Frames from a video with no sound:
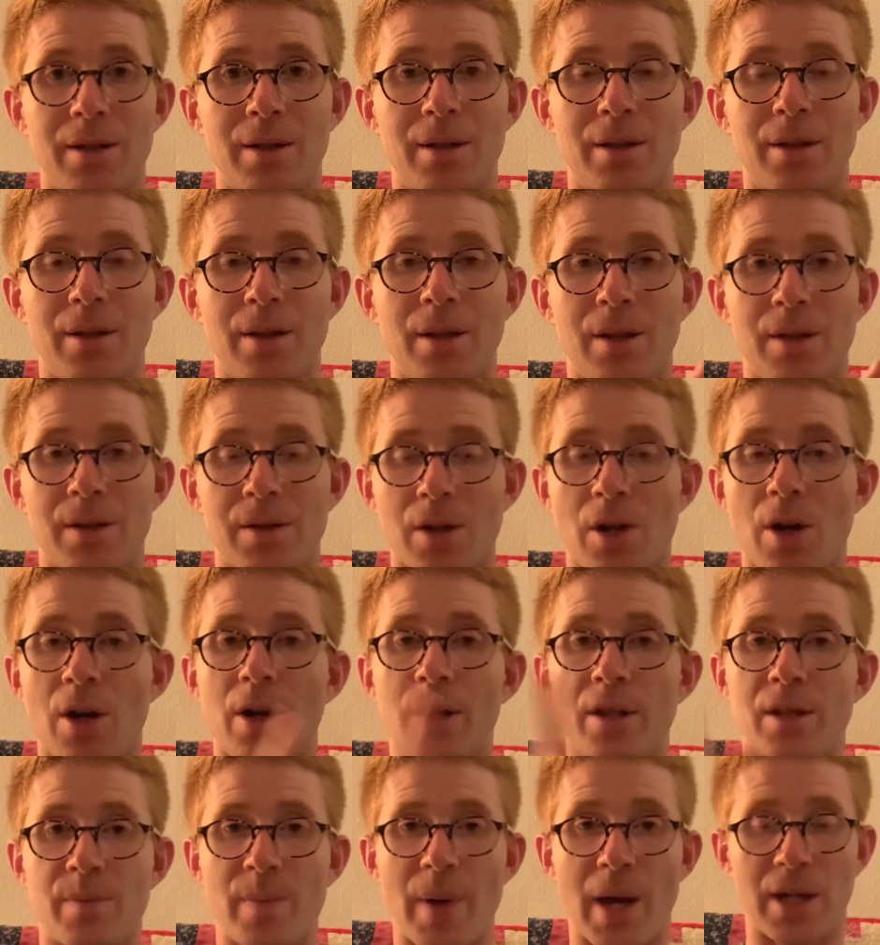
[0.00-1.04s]
these
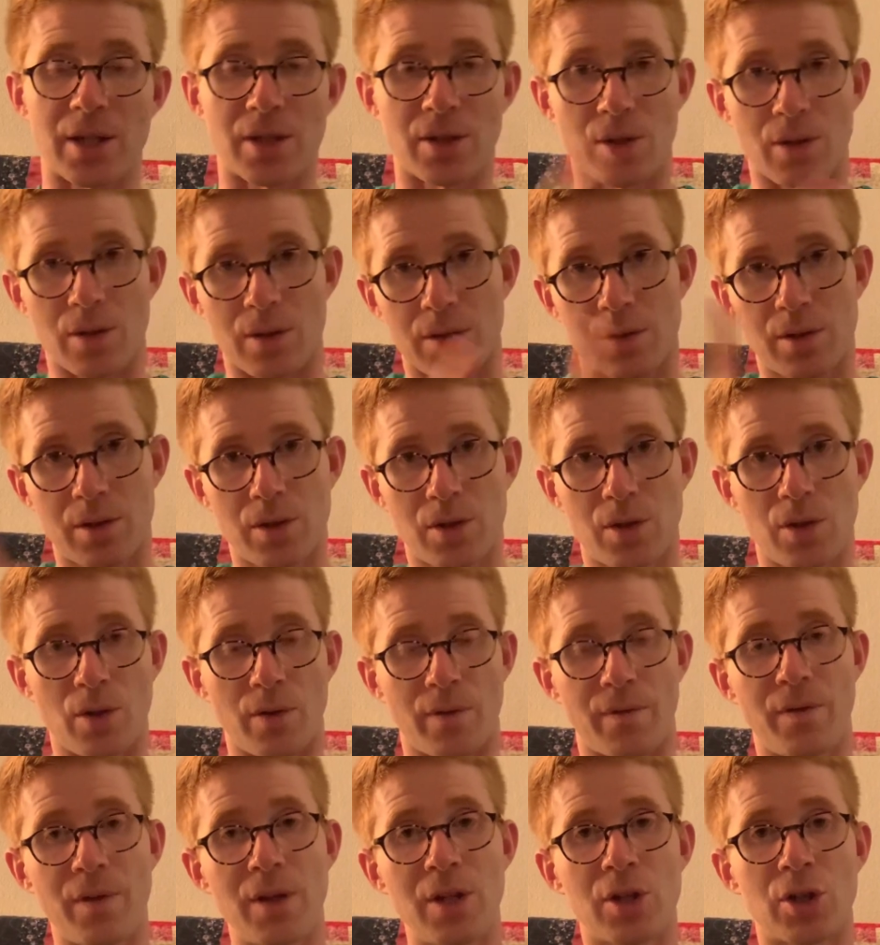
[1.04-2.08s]
cards back to
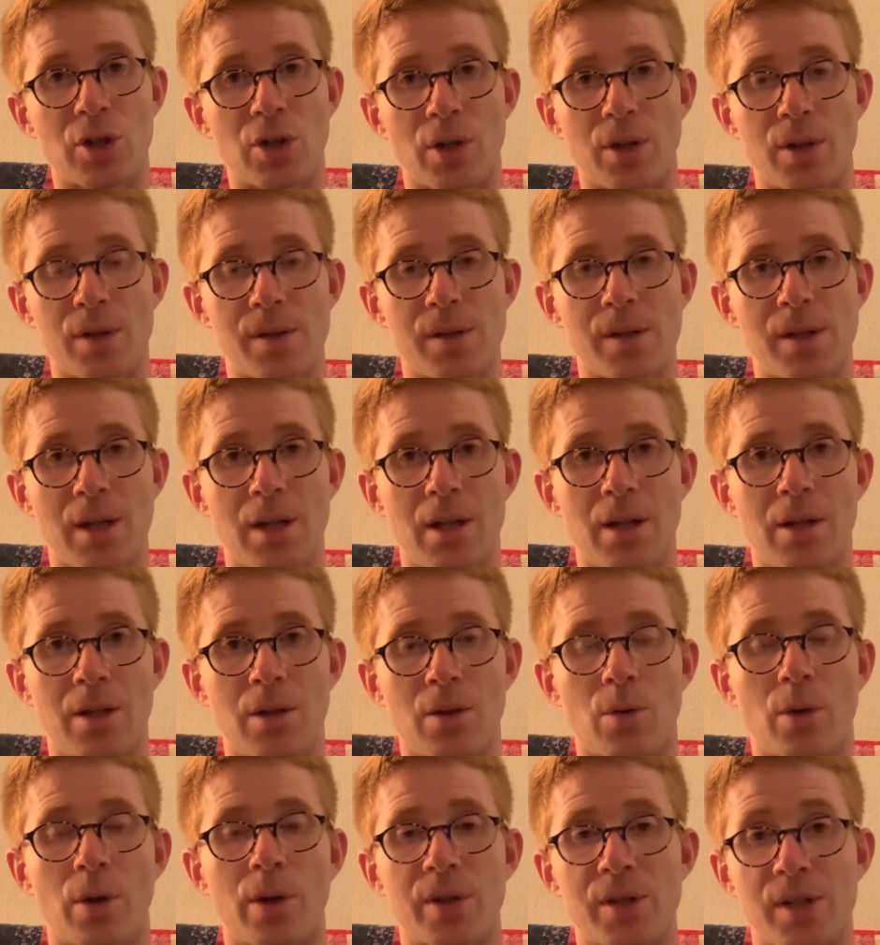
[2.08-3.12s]
features
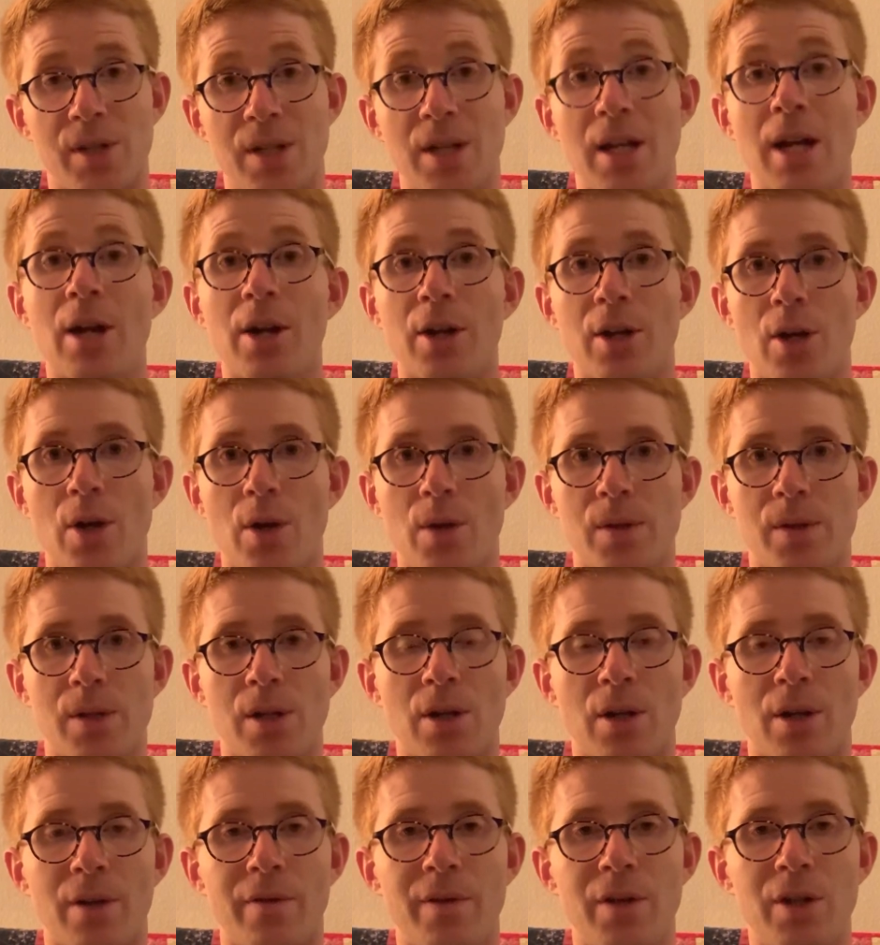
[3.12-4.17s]
or scenarios in
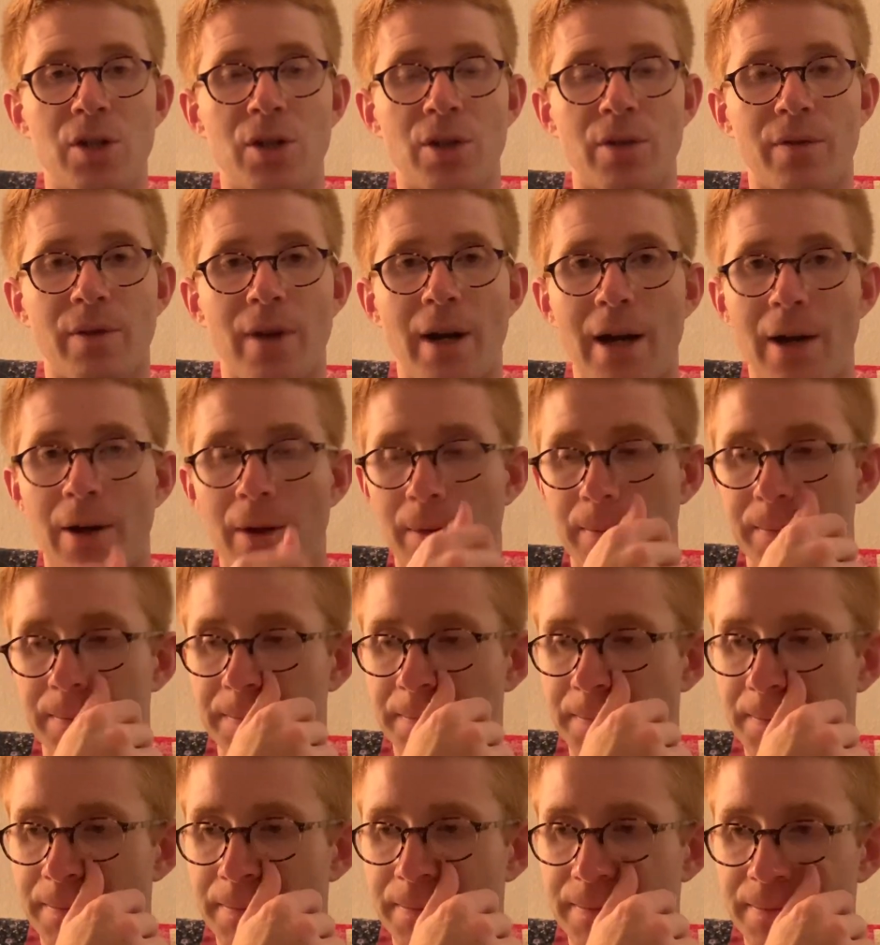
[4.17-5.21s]
our feature file.
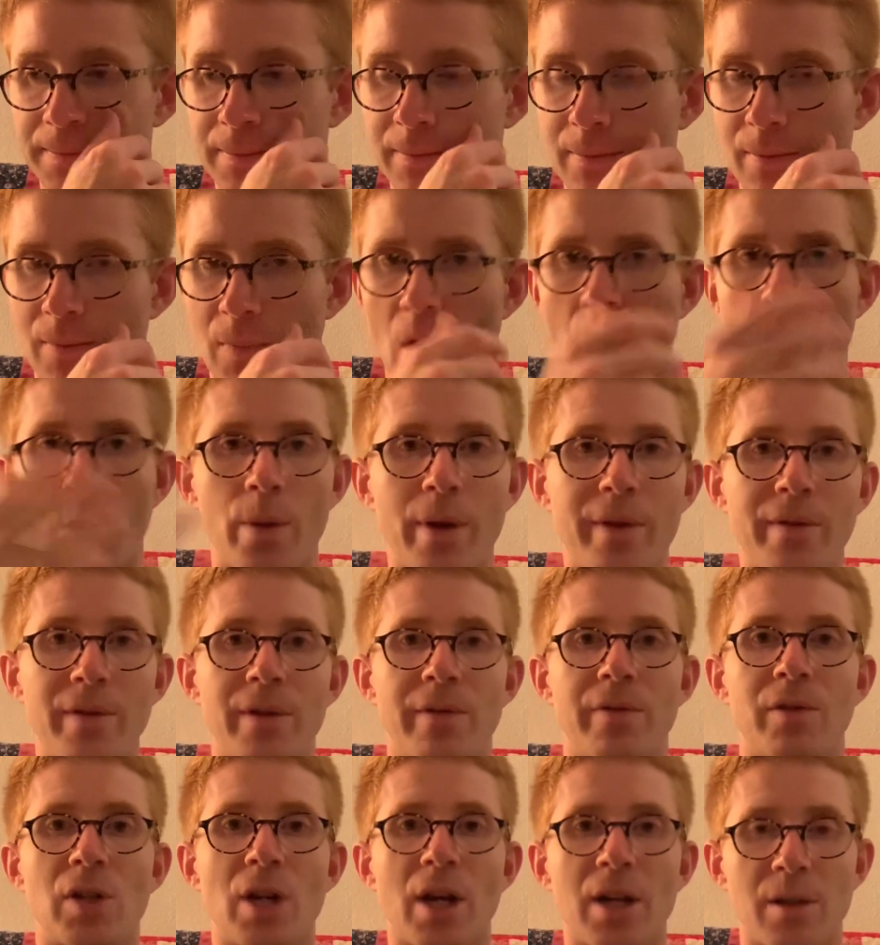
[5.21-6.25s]
Oh, we haven't
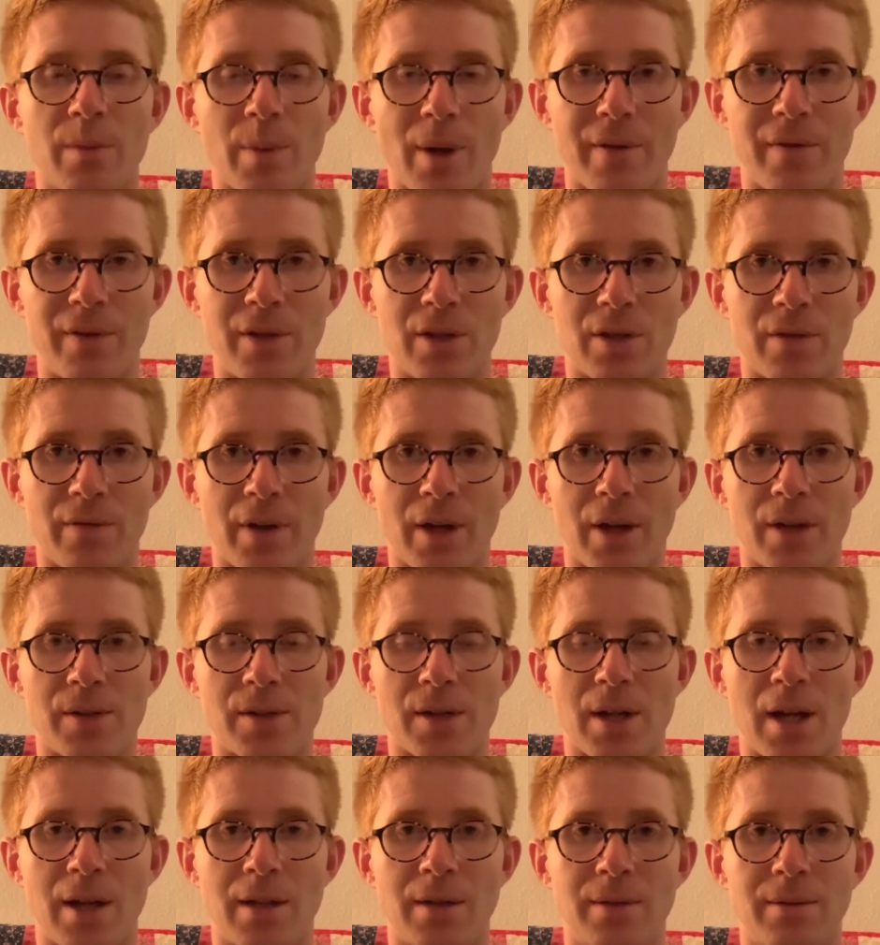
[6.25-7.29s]
even talked about feature files
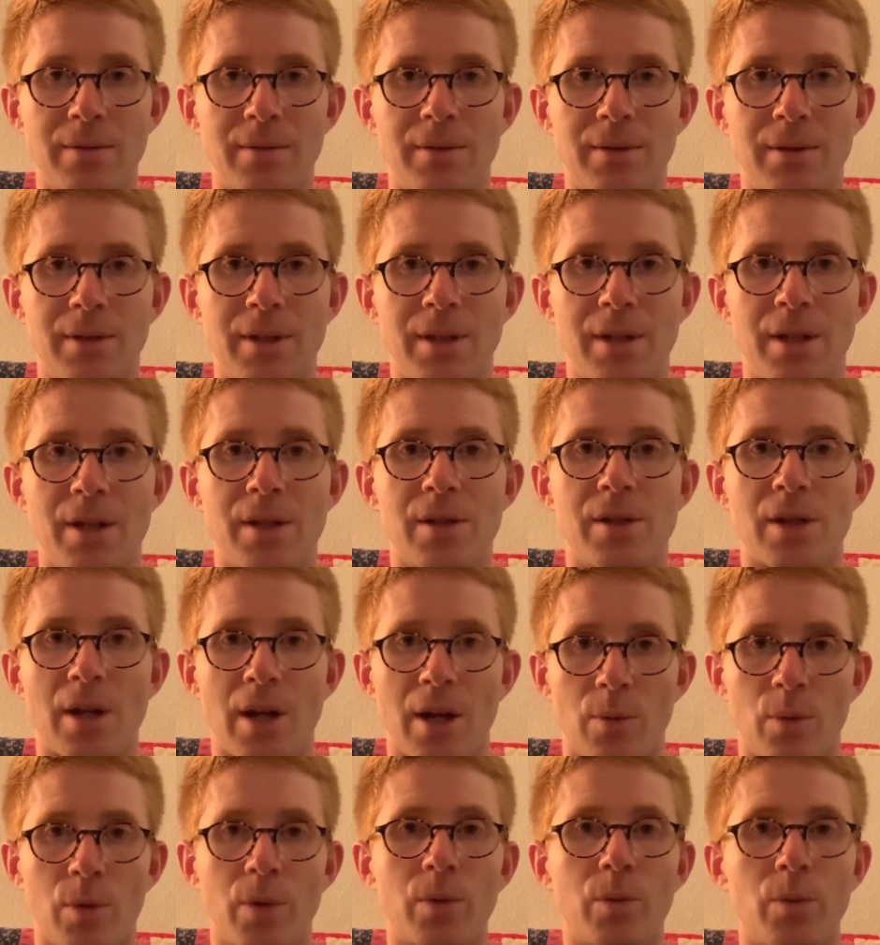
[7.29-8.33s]
yet.
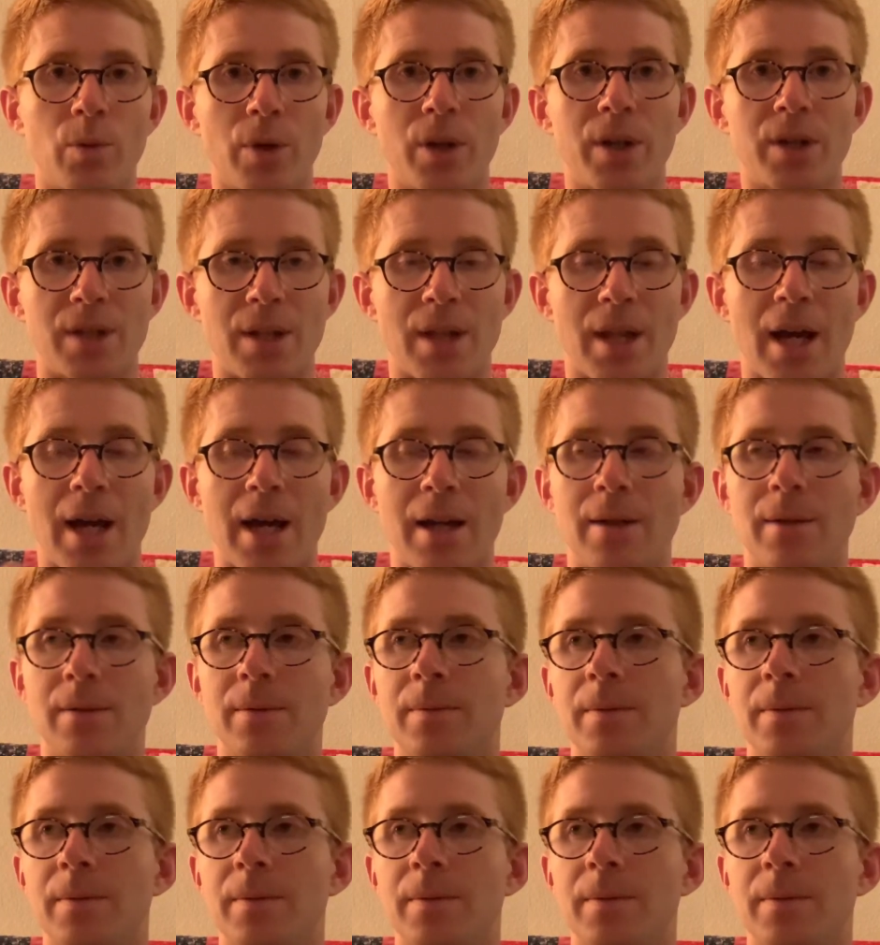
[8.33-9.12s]
Sorry, we'll get to that.